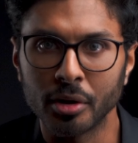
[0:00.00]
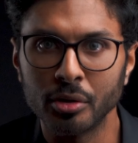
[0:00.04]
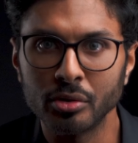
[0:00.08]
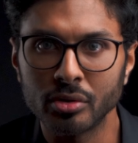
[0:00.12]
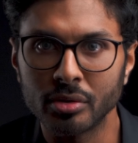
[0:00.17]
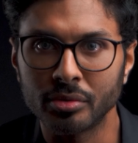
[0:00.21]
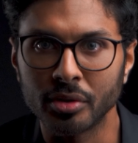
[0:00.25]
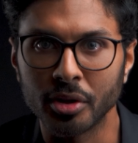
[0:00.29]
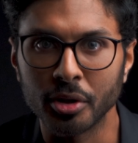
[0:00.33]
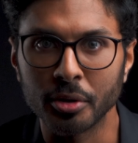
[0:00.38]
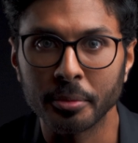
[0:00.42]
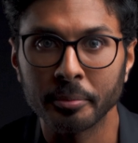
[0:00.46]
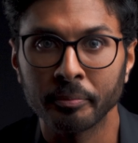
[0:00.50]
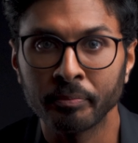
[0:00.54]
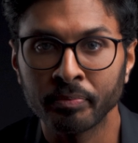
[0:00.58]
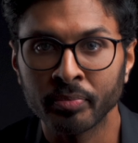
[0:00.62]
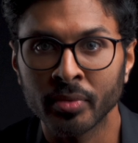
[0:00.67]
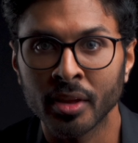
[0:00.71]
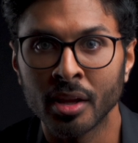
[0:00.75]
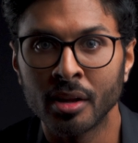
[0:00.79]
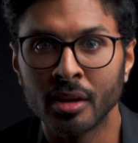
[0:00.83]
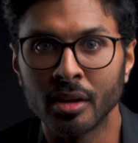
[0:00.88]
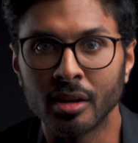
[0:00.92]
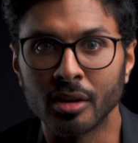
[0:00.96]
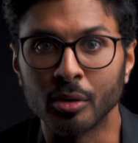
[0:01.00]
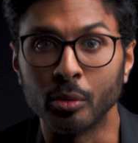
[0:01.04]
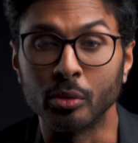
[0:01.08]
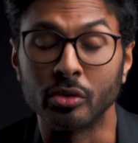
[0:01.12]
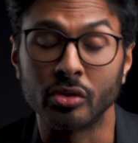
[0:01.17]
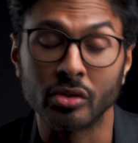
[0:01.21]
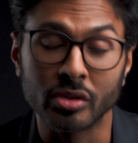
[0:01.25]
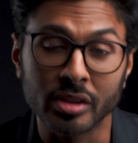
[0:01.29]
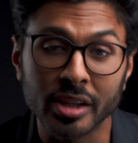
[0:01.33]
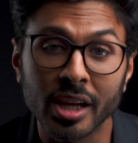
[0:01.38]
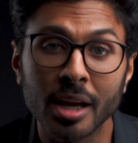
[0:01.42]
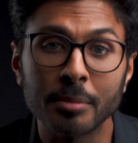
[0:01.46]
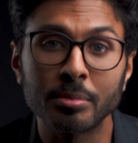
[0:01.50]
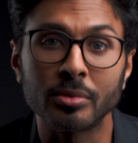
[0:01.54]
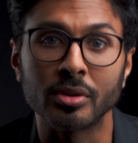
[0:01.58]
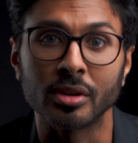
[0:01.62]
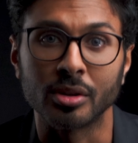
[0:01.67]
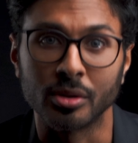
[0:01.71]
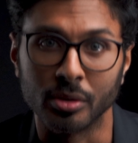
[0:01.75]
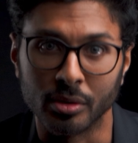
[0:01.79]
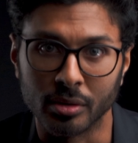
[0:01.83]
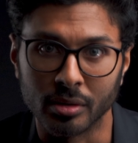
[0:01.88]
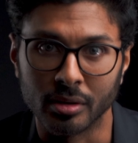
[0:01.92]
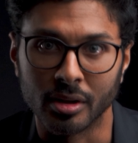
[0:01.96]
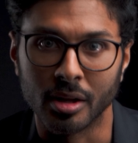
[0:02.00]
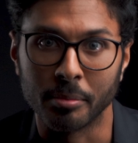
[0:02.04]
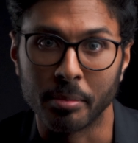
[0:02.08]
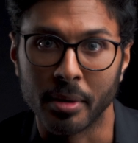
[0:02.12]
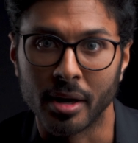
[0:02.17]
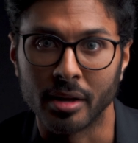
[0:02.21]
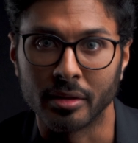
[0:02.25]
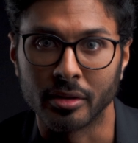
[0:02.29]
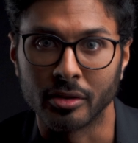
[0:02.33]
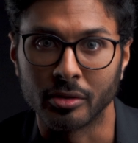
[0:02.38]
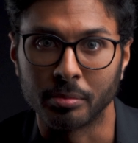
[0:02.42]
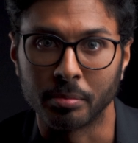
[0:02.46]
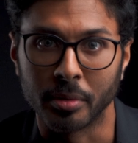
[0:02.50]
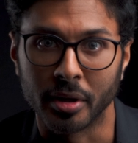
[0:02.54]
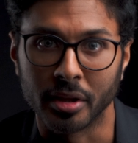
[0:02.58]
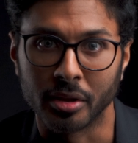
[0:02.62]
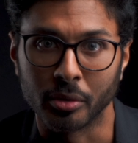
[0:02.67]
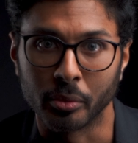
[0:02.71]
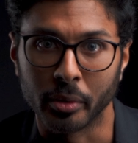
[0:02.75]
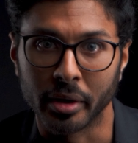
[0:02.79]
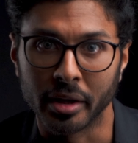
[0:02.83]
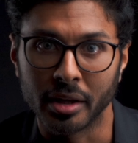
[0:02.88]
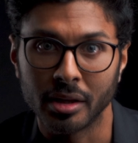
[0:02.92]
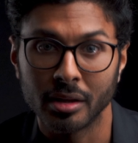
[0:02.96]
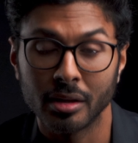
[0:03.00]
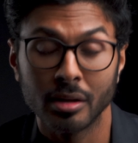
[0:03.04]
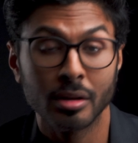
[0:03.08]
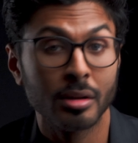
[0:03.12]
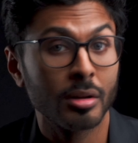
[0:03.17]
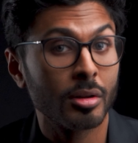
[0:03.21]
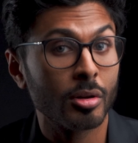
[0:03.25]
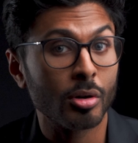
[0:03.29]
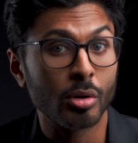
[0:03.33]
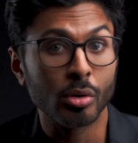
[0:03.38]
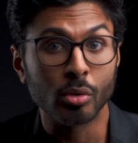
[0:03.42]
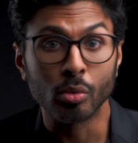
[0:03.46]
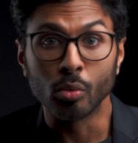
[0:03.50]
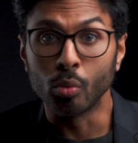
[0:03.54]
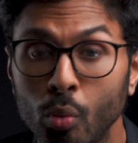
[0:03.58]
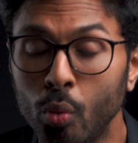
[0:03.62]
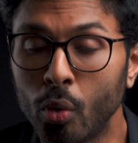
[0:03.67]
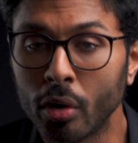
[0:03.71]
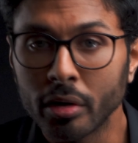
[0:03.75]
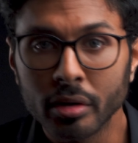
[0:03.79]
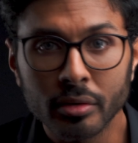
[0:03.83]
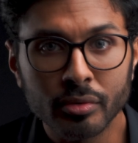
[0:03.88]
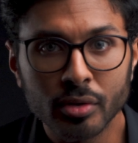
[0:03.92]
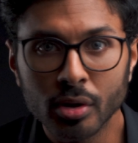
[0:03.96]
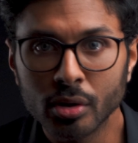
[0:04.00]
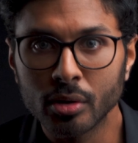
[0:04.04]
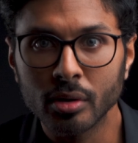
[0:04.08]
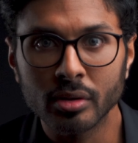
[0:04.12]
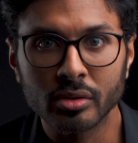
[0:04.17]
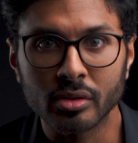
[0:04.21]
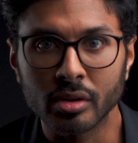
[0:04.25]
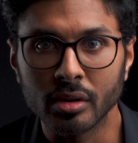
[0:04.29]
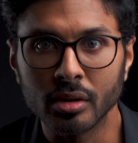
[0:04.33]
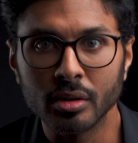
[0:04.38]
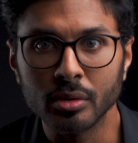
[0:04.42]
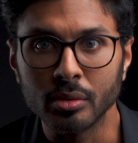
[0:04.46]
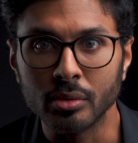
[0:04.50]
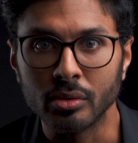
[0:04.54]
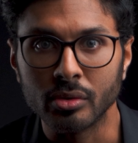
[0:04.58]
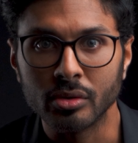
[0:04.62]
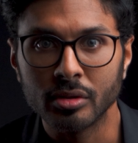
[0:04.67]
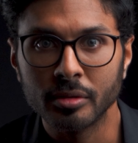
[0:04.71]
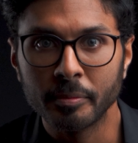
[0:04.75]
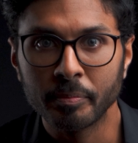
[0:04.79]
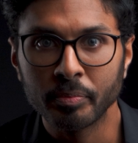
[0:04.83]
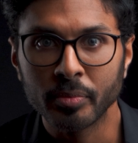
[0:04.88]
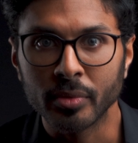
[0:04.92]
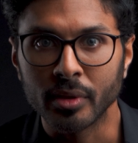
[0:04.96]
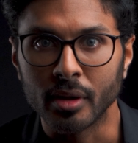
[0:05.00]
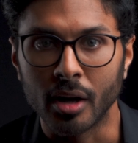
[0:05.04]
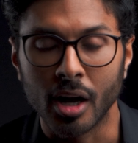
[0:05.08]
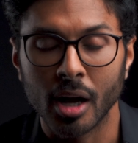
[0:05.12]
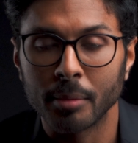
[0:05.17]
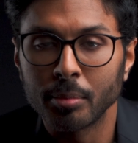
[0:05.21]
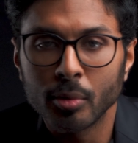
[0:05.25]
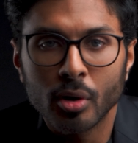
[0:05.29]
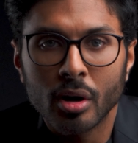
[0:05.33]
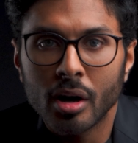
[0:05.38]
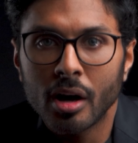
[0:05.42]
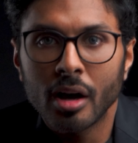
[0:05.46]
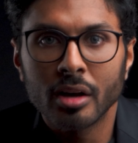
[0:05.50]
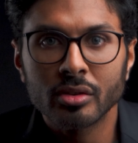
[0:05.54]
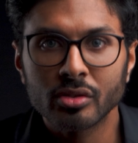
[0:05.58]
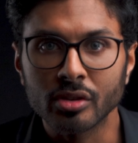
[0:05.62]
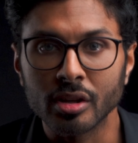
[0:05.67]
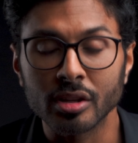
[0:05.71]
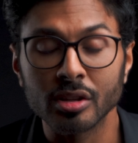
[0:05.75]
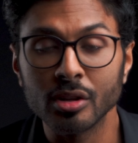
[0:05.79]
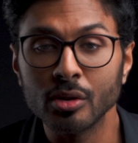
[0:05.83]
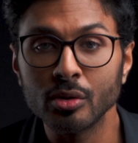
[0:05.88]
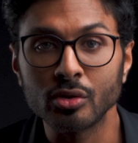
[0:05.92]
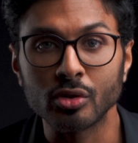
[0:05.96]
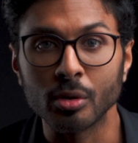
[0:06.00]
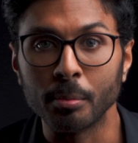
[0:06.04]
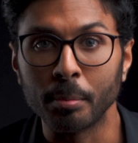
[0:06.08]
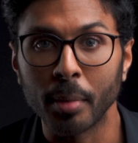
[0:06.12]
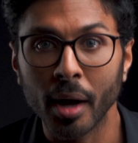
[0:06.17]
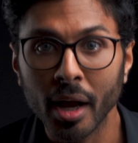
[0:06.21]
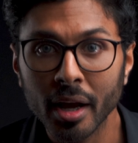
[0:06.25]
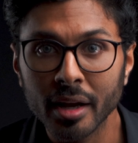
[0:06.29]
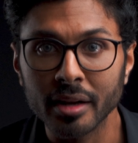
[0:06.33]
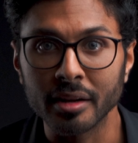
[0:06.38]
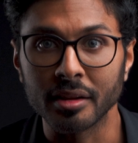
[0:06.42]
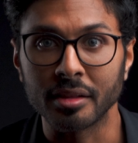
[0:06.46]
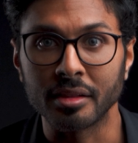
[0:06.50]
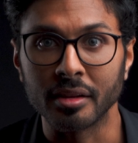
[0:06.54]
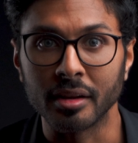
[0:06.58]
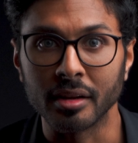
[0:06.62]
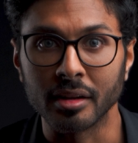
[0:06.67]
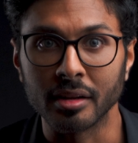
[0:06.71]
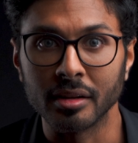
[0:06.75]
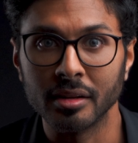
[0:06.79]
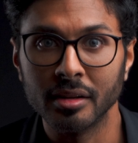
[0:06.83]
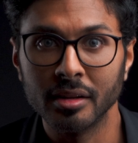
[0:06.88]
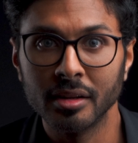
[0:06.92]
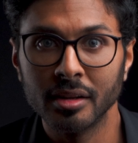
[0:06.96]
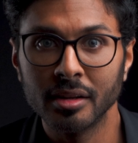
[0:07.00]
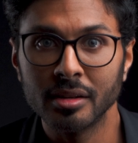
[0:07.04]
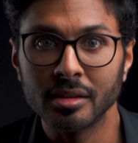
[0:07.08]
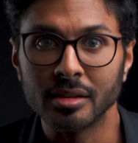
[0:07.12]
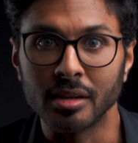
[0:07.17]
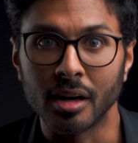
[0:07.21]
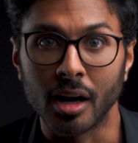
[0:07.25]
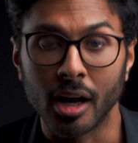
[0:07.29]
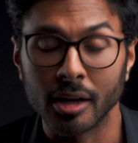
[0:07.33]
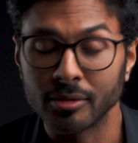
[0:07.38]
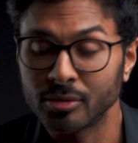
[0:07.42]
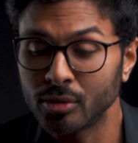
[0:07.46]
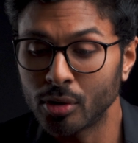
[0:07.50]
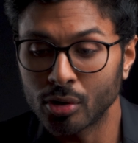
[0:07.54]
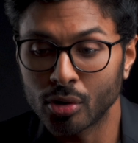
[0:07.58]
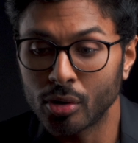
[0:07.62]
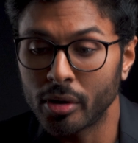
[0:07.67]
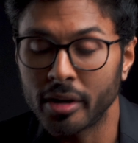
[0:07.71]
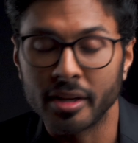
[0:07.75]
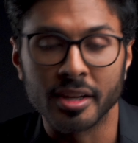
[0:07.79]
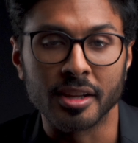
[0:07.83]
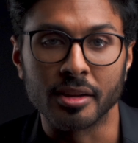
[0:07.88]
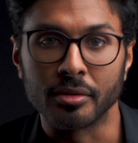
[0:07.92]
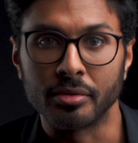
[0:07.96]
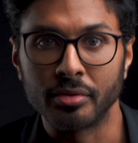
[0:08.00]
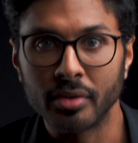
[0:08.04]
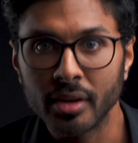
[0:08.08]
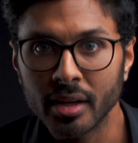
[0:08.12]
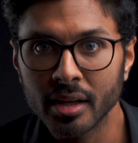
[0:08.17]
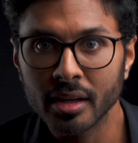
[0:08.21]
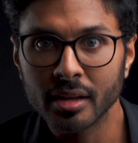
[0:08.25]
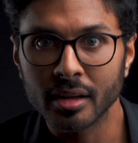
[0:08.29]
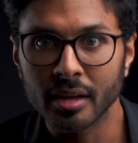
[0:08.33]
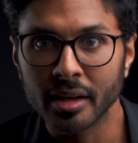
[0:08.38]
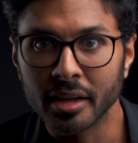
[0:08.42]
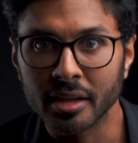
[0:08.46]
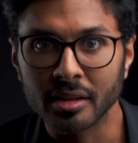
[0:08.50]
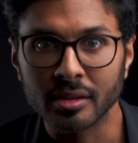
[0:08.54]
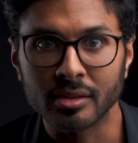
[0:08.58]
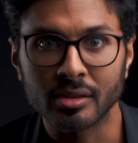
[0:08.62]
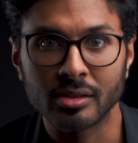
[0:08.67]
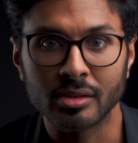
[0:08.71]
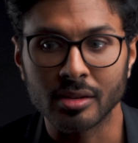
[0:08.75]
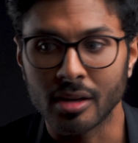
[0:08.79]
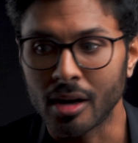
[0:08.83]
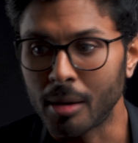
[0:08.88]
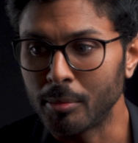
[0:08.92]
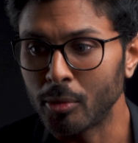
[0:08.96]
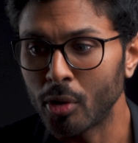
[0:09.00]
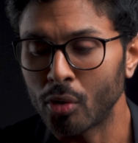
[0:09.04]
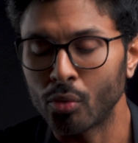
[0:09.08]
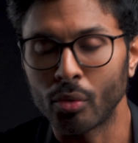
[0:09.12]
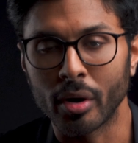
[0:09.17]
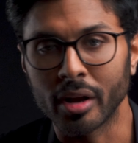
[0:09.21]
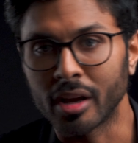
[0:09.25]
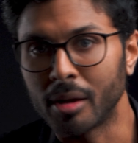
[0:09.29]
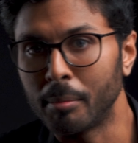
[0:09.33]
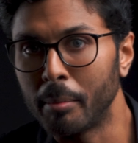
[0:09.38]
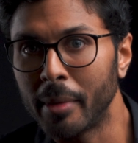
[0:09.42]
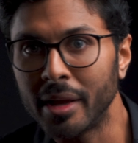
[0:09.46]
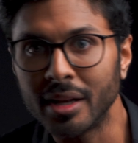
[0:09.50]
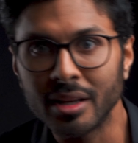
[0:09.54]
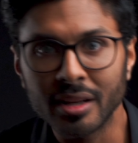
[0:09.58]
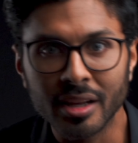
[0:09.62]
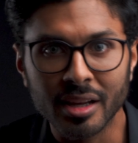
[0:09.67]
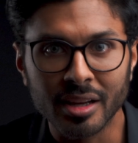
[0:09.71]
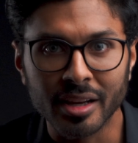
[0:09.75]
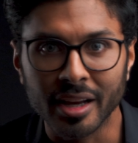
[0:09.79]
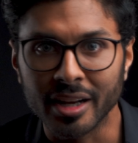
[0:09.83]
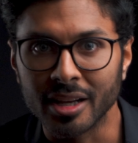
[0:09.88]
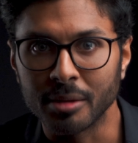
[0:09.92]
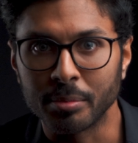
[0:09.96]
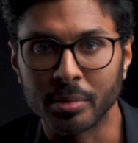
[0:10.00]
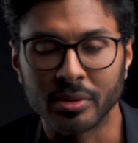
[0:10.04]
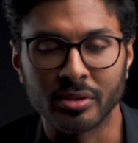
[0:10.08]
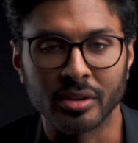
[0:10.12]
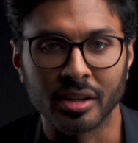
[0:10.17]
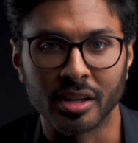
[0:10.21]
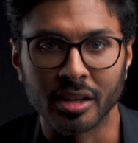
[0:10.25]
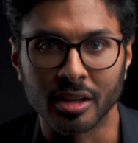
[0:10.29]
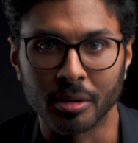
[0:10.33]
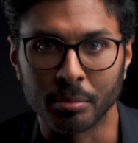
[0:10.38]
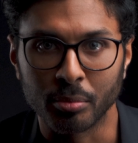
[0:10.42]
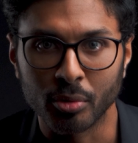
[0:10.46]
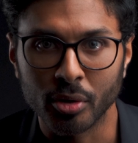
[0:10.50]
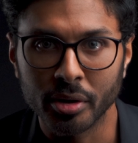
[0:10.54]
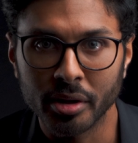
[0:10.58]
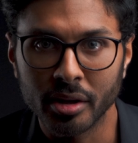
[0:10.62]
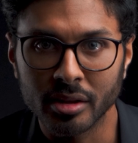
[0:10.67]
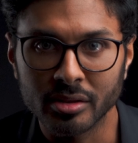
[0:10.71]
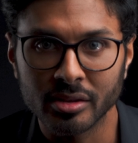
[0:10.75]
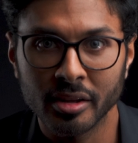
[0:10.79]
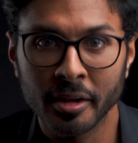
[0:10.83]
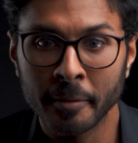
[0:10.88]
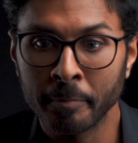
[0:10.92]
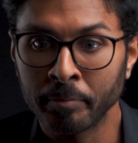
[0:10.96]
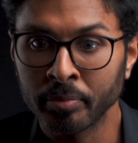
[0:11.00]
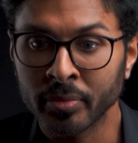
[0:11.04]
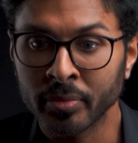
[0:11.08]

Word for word: those of you who are skeptical about this, by the way, what have you got to lose? I'm not asking you to buy anything. I've not got any affiliate links. I'm not recommending any particular product.